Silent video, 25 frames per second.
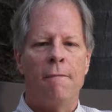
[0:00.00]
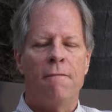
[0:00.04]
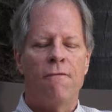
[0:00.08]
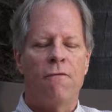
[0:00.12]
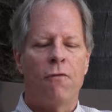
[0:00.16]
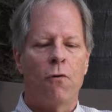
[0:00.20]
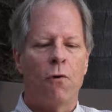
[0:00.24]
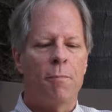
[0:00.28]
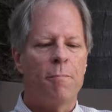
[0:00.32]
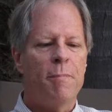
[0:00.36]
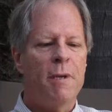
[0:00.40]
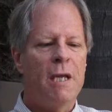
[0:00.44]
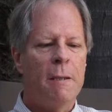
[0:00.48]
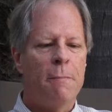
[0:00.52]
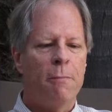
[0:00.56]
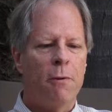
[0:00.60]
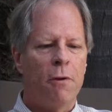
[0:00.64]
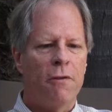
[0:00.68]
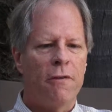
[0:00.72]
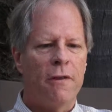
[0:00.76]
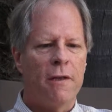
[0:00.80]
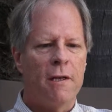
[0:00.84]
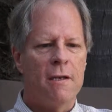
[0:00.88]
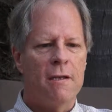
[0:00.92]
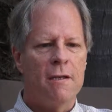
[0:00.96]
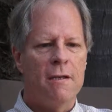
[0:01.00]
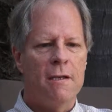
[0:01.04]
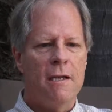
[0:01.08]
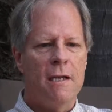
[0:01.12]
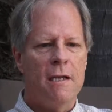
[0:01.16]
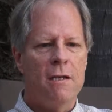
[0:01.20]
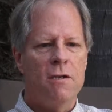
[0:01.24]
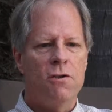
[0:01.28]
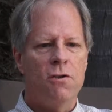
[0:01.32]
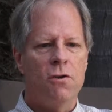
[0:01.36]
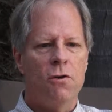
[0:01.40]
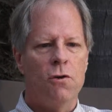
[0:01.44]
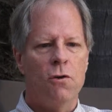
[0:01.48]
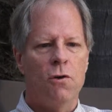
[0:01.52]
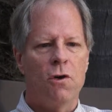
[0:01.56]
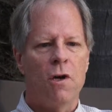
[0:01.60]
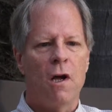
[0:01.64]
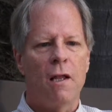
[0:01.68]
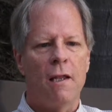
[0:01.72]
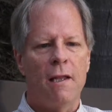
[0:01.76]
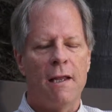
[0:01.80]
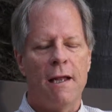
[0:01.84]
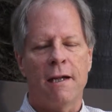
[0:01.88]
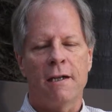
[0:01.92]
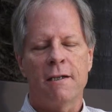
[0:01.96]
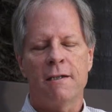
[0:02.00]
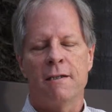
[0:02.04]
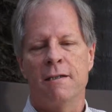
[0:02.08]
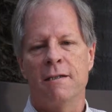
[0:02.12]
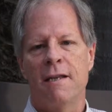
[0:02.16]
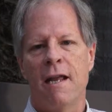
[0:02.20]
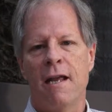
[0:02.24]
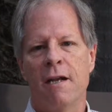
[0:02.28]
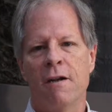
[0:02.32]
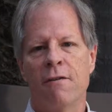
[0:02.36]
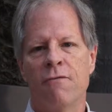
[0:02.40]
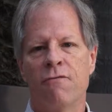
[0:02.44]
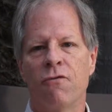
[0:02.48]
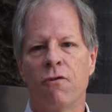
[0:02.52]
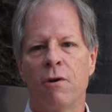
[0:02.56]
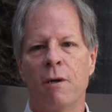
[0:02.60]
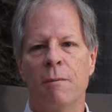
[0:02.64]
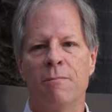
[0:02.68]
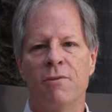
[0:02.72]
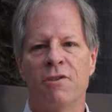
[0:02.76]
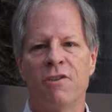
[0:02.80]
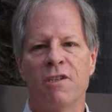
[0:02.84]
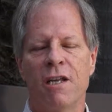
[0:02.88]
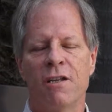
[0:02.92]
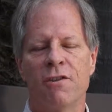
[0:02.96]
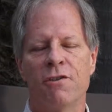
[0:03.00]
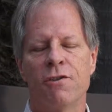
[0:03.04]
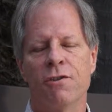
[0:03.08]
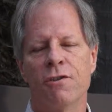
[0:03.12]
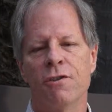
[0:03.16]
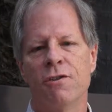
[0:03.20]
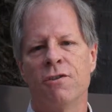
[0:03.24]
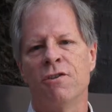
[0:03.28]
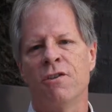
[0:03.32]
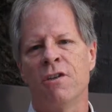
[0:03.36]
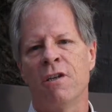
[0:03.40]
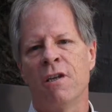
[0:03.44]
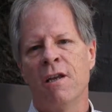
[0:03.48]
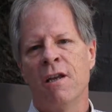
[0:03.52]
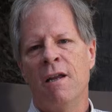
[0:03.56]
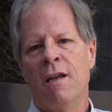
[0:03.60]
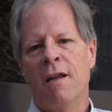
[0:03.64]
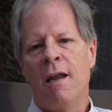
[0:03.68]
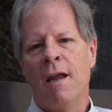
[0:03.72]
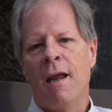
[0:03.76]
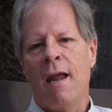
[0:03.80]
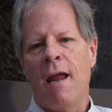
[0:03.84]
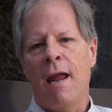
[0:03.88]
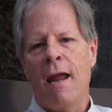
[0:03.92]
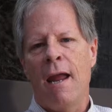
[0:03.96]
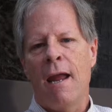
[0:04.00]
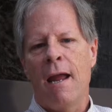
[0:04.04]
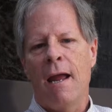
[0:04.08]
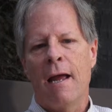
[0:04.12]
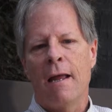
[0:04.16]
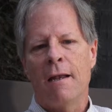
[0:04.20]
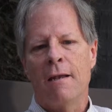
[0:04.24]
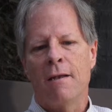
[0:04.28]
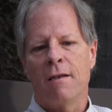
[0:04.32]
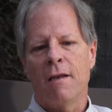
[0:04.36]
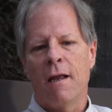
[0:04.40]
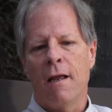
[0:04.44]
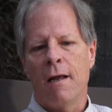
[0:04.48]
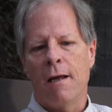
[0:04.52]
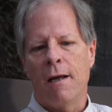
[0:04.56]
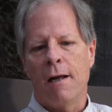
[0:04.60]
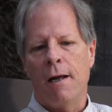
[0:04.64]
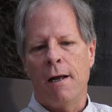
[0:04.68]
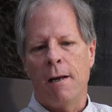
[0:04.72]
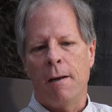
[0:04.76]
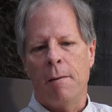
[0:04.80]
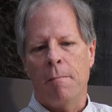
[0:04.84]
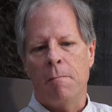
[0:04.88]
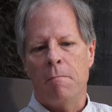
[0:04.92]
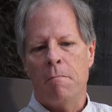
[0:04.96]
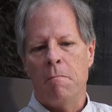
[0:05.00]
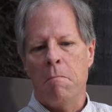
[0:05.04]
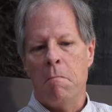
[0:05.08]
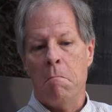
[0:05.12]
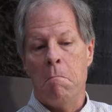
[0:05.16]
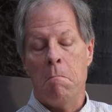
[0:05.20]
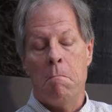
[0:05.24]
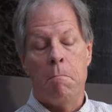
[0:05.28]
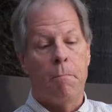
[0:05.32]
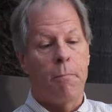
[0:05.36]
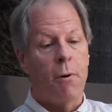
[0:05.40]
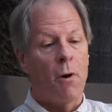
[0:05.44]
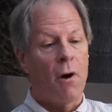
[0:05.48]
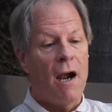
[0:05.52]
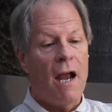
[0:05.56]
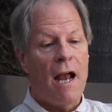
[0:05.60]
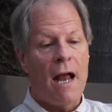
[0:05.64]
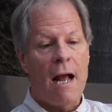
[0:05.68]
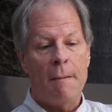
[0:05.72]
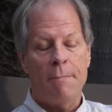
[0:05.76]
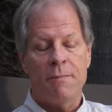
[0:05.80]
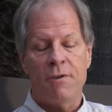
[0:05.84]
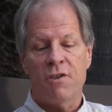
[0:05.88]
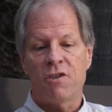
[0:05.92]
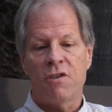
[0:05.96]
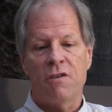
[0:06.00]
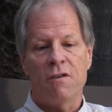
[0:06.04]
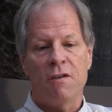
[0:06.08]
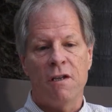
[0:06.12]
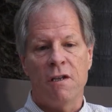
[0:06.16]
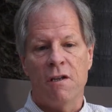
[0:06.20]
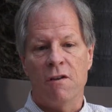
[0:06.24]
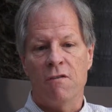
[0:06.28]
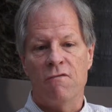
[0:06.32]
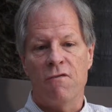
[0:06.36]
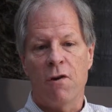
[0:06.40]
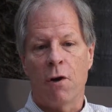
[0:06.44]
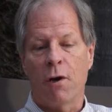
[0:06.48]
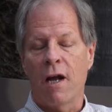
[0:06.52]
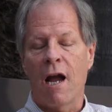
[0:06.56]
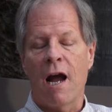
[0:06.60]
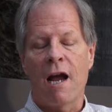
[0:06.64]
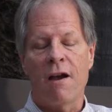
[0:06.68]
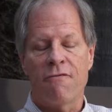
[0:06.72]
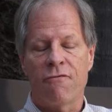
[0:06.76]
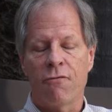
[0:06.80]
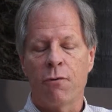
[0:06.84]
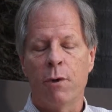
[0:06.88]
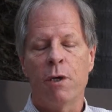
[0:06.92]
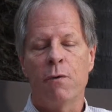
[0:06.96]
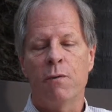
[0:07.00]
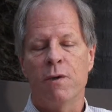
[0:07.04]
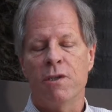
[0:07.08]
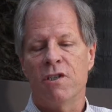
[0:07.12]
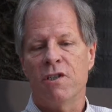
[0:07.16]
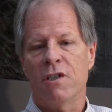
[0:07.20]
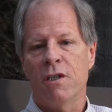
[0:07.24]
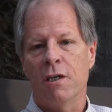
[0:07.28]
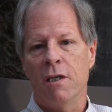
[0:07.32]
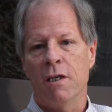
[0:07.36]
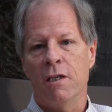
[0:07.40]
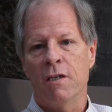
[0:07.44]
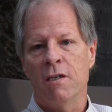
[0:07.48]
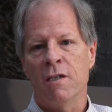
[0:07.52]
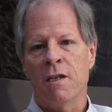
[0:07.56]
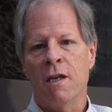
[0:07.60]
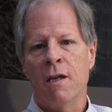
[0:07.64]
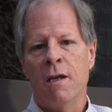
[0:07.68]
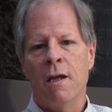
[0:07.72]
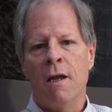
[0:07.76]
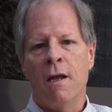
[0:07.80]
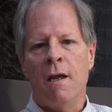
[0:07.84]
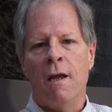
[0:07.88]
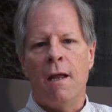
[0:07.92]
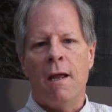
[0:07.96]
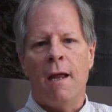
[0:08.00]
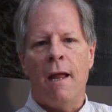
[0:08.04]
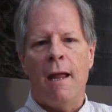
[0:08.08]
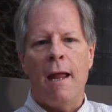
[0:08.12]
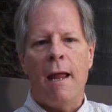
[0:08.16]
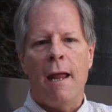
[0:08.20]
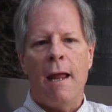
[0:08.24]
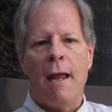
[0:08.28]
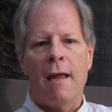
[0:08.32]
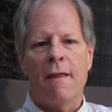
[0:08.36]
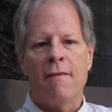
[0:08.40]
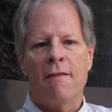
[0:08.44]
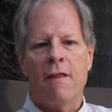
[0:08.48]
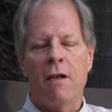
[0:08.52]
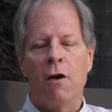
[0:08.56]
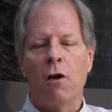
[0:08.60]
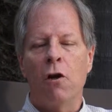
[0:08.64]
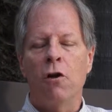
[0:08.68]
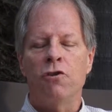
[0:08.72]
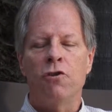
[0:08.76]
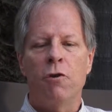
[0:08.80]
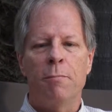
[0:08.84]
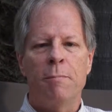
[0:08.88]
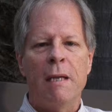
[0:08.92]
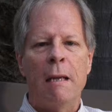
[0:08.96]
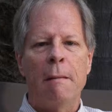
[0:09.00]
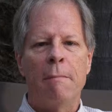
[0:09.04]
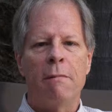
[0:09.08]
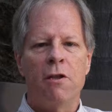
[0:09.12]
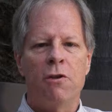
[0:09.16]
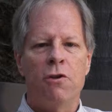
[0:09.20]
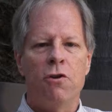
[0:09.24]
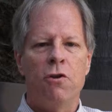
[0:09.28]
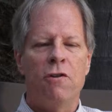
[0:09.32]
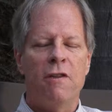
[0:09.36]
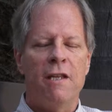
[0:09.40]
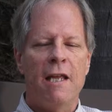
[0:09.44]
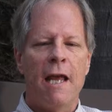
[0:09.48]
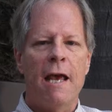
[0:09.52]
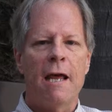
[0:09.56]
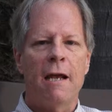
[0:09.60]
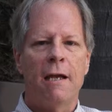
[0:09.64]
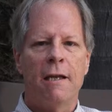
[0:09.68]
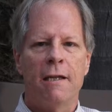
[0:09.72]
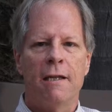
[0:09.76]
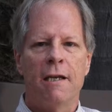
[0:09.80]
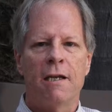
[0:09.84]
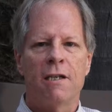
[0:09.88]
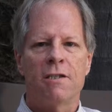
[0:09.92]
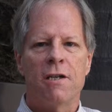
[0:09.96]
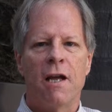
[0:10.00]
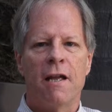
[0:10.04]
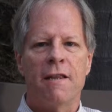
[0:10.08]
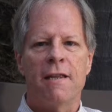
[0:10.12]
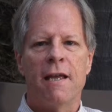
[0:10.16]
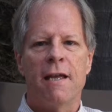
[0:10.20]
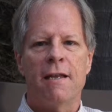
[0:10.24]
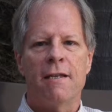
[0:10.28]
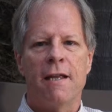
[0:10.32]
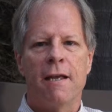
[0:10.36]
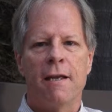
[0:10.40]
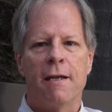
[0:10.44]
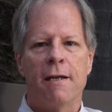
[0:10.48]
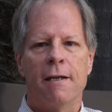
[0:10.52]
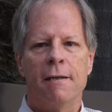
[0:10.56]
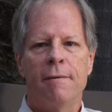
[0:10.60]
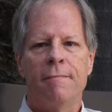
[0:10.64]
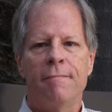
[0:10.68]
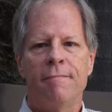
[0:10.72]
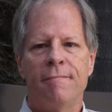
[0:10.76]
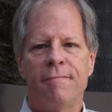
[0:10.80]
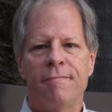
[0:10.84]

for people that need to collect data from sensors and perhaps in very high frequencies, and then also be able to do the analytics on that data.